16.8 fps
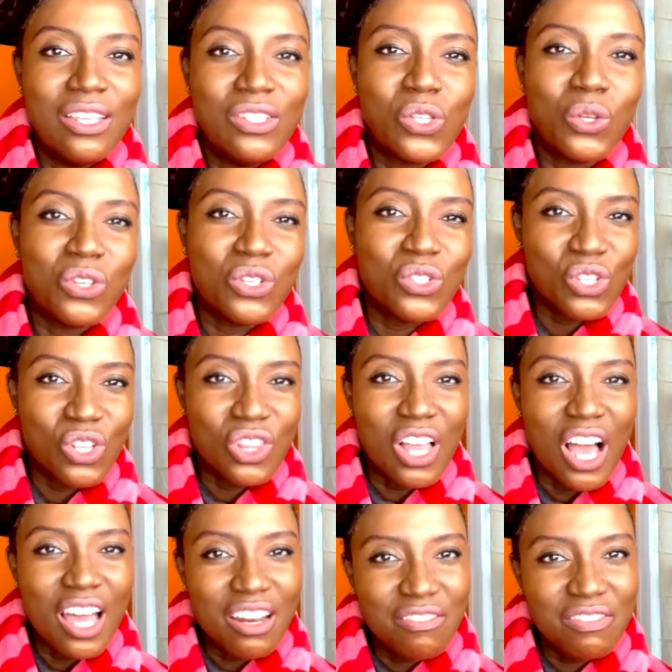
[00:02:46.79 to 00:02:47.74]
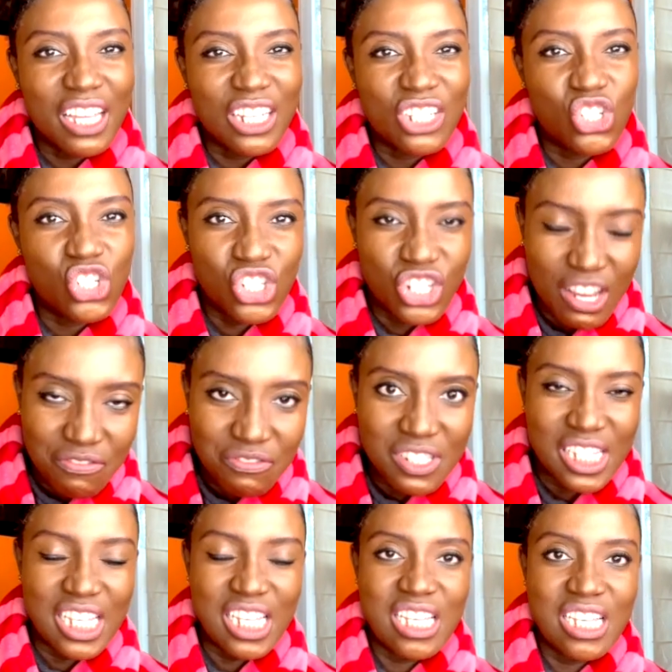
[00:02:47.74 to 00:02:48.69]
So there's a lot of
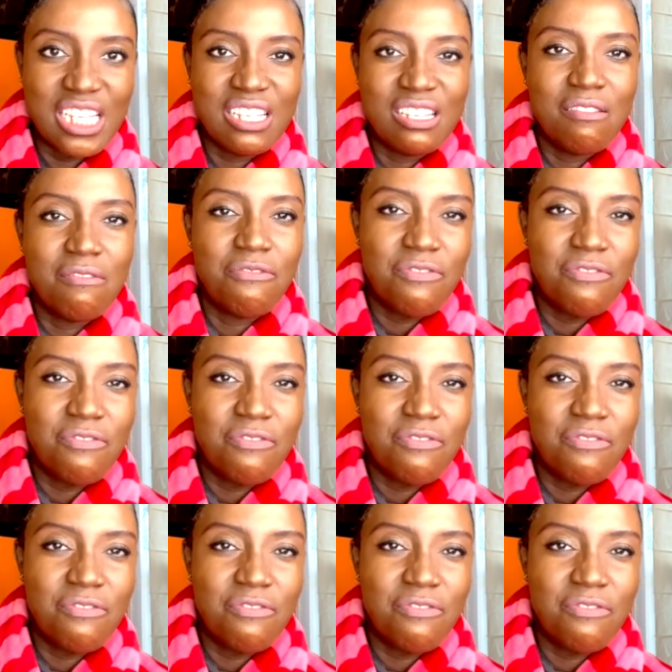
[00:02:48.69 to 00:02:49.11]
shifty,